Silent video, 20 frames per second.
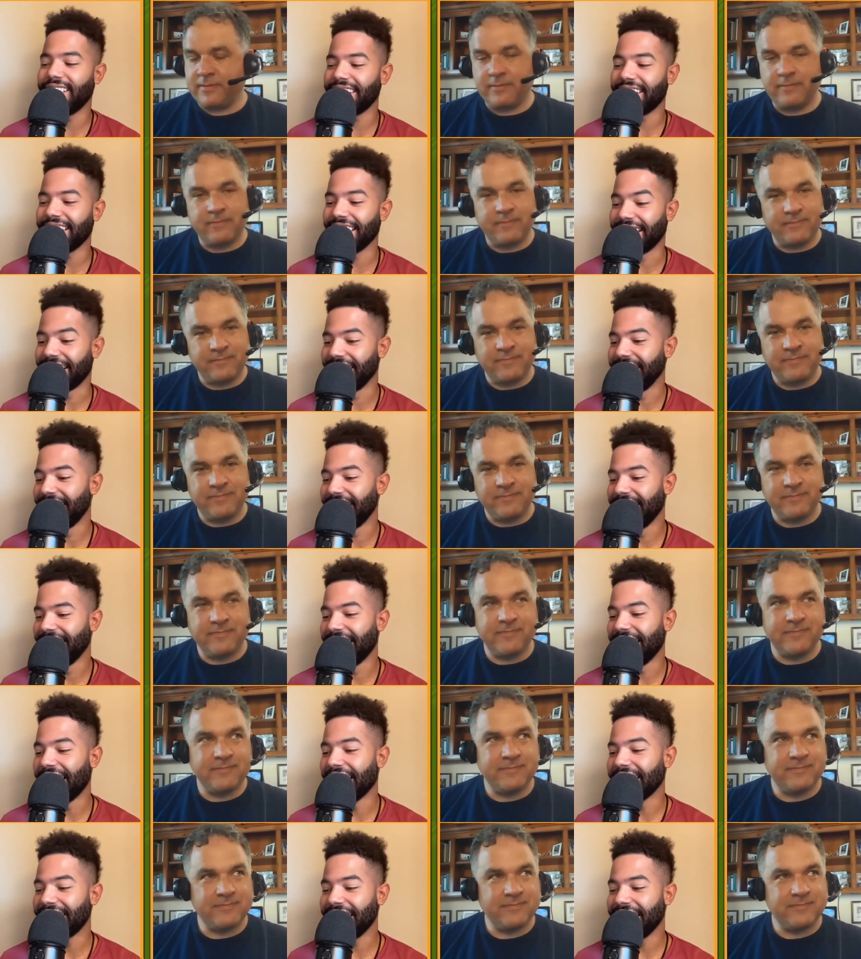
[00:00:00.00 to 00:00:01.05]
Speaker 1: yeah. And
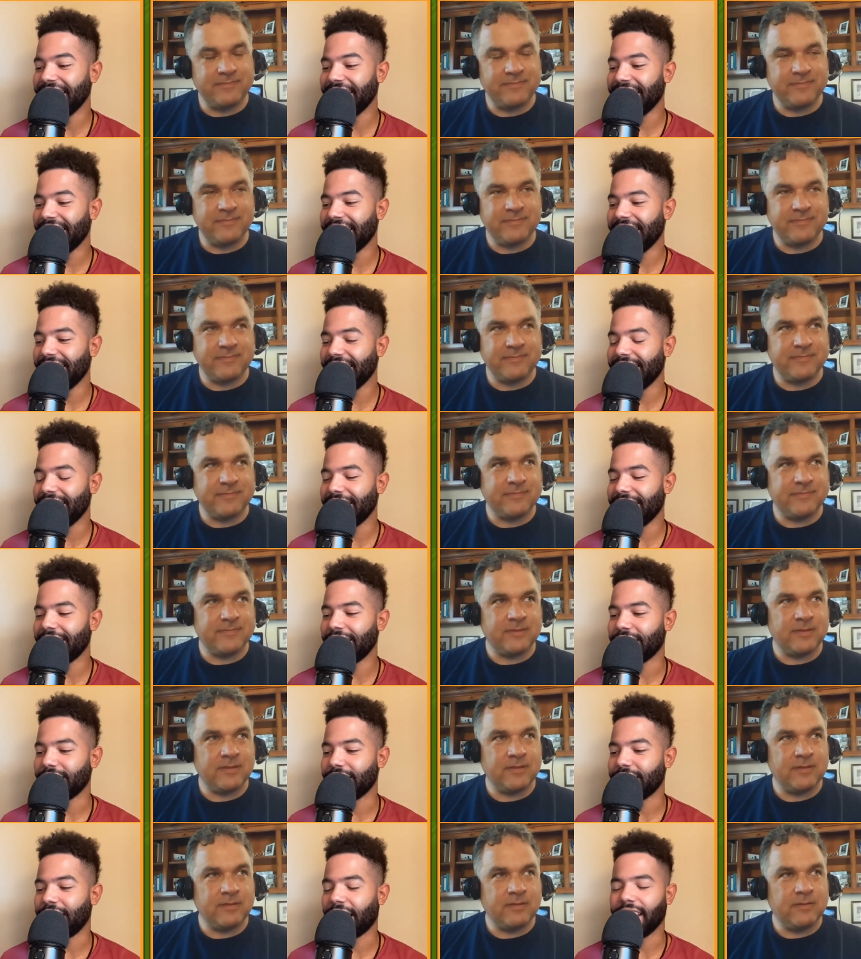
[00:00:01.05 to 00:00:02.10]
I think the uh
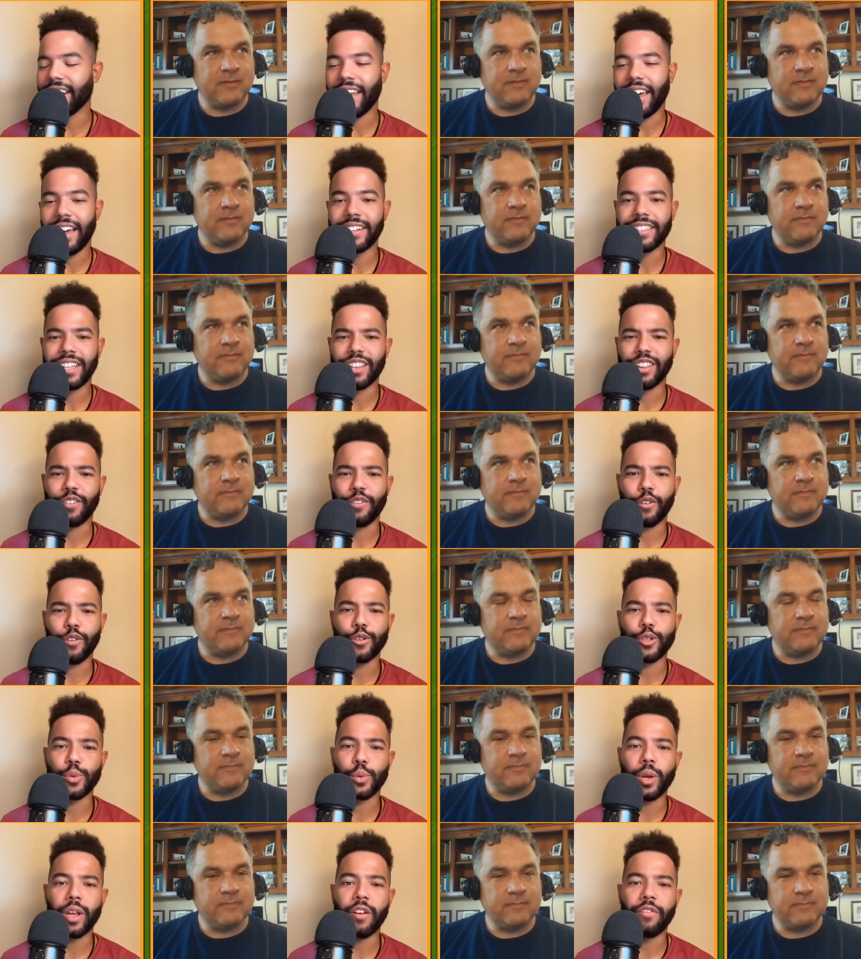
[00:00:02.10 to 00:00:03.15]
deadline's like the
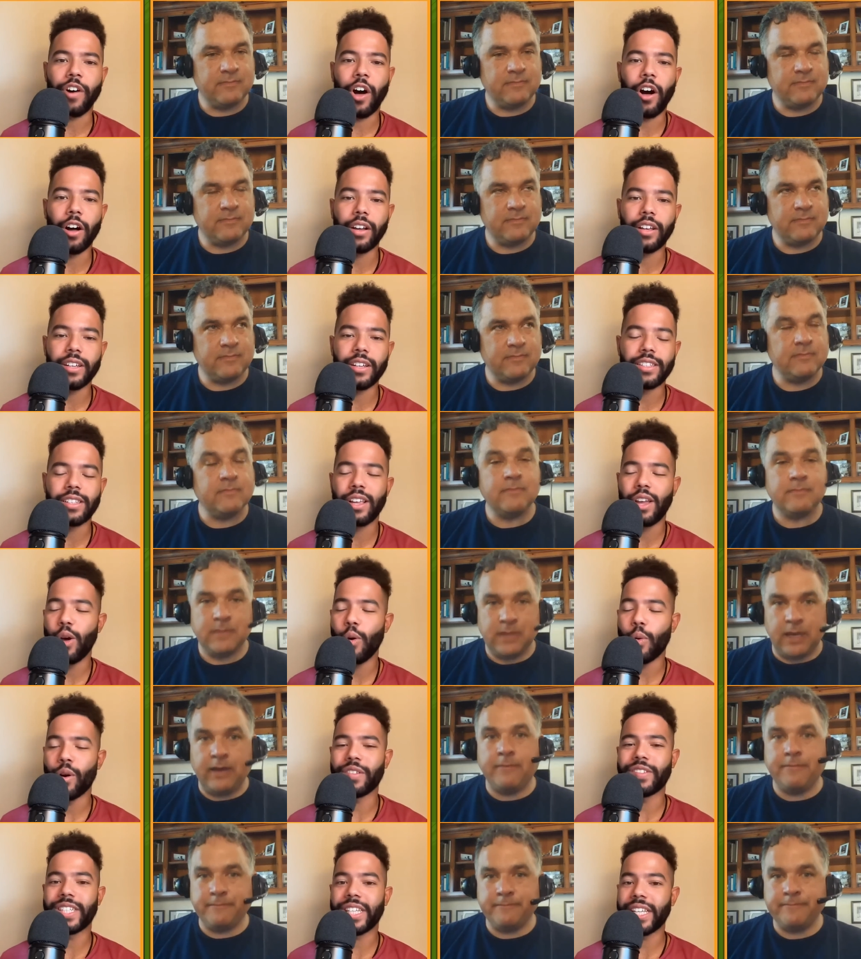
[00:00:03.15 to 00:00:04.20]
first week of August. Yeah.
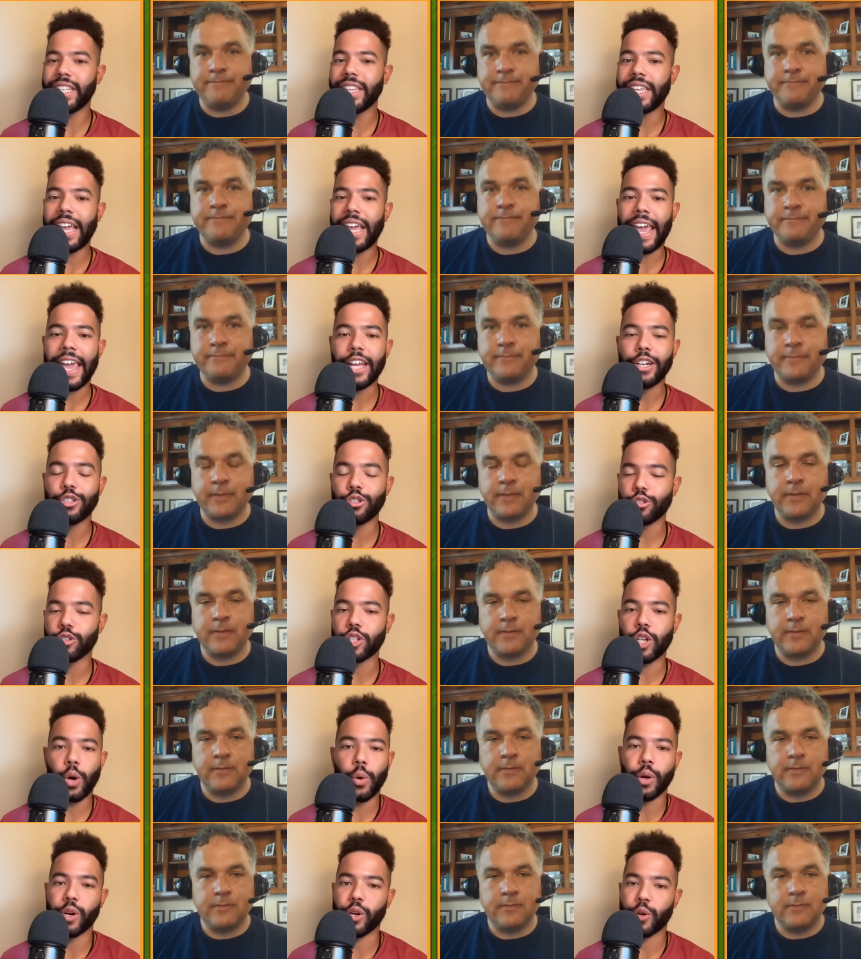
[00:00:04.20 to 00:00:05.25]
We've seen the Angels
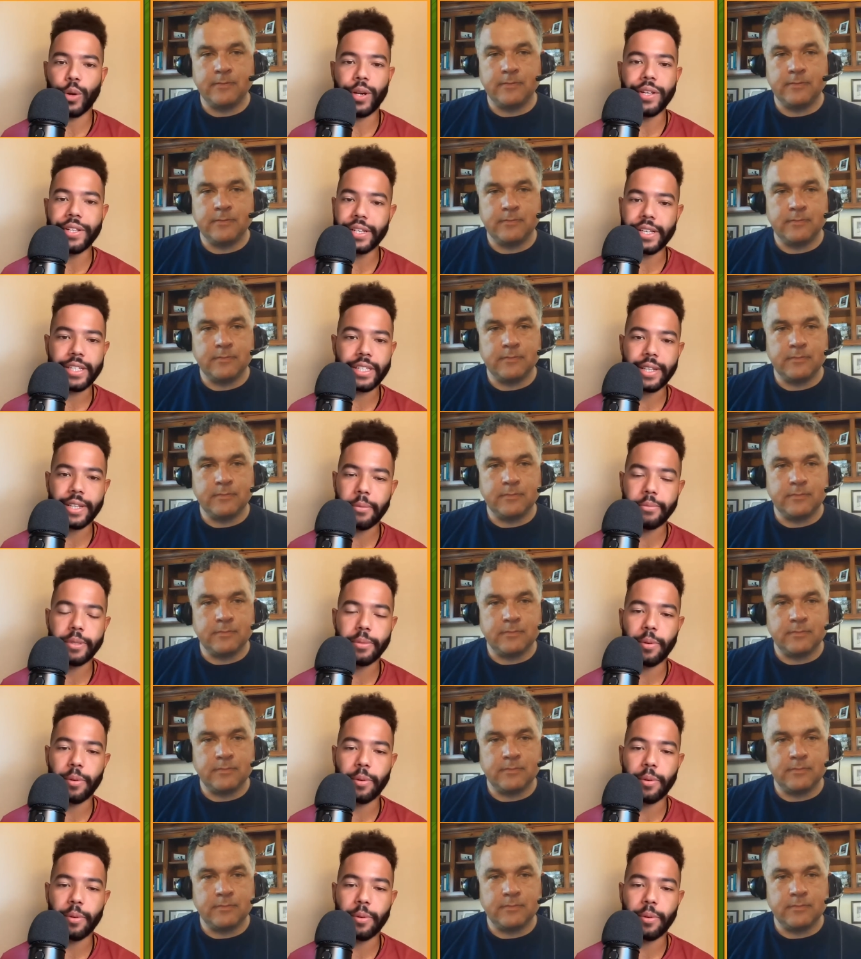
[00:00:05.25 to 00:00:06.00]
go in crazy slumps